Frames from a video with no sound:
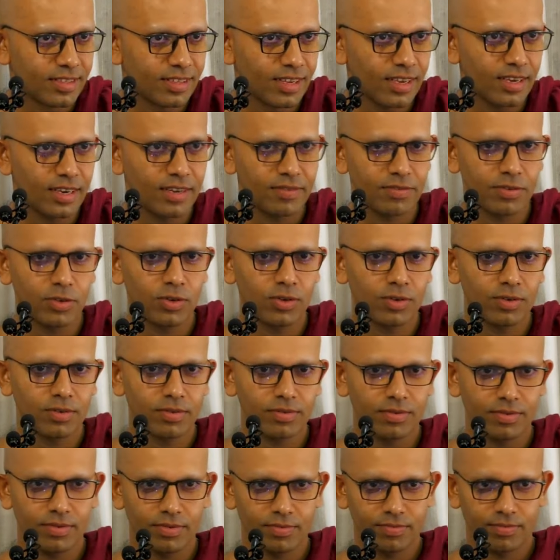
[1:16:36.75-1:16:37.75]
and right? If
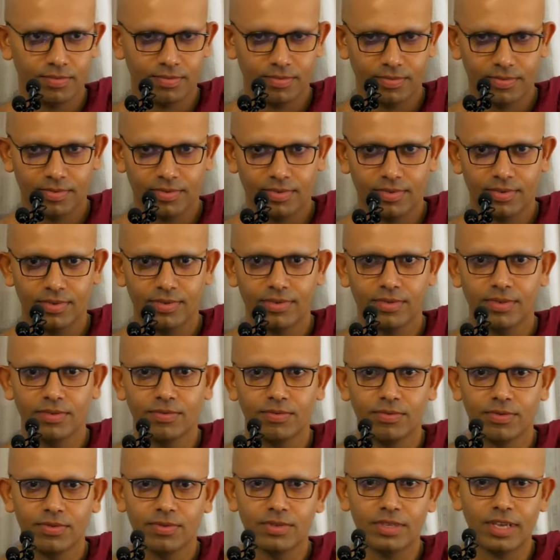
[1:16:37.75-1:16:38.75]
you're
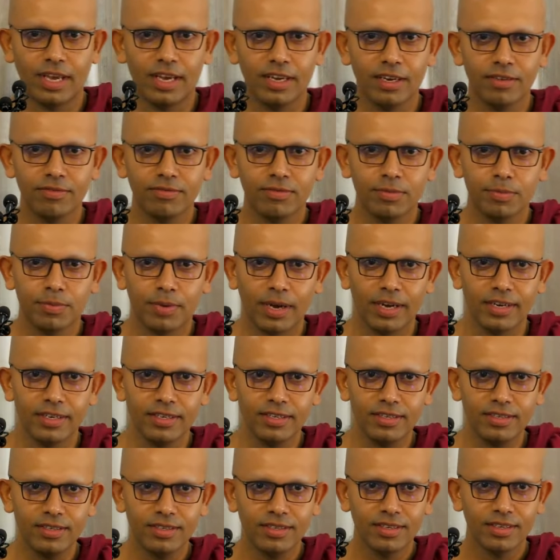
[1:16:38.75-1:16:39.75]
scared of
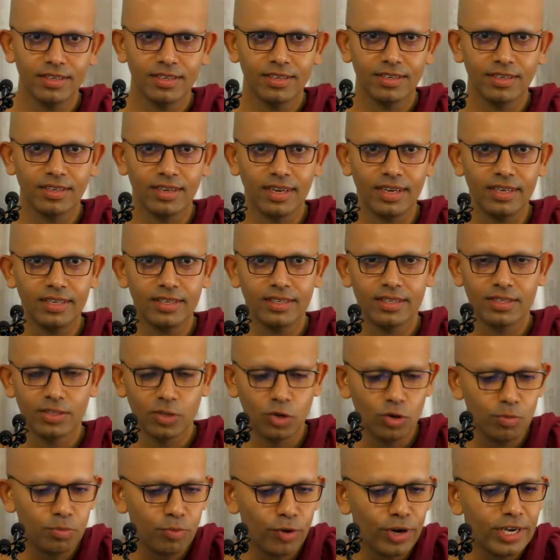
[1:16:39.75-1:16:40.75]
spiders, right?
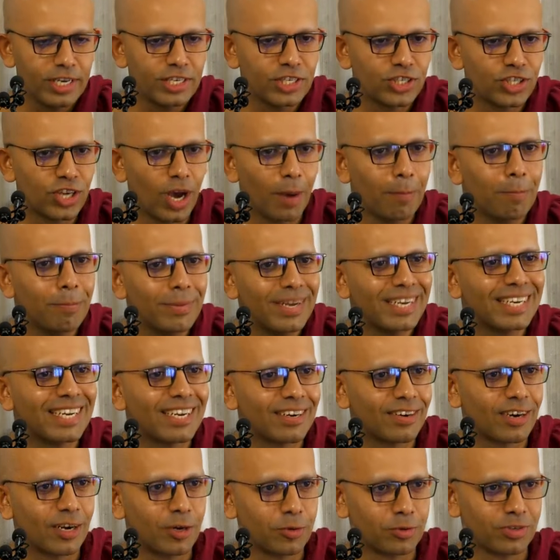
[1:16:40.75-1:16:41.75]
No point jumping
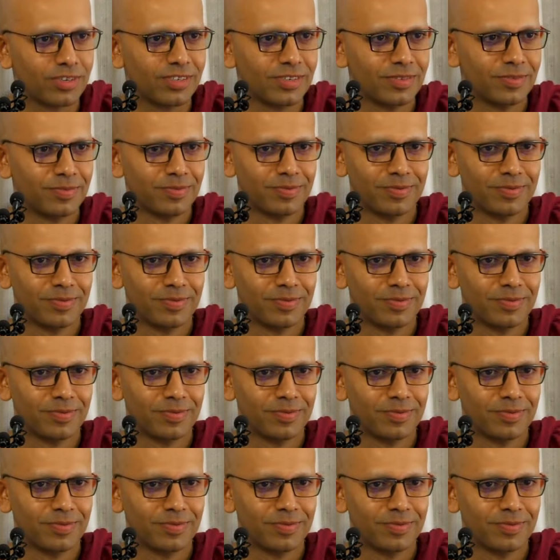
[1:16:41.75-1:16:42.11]
around.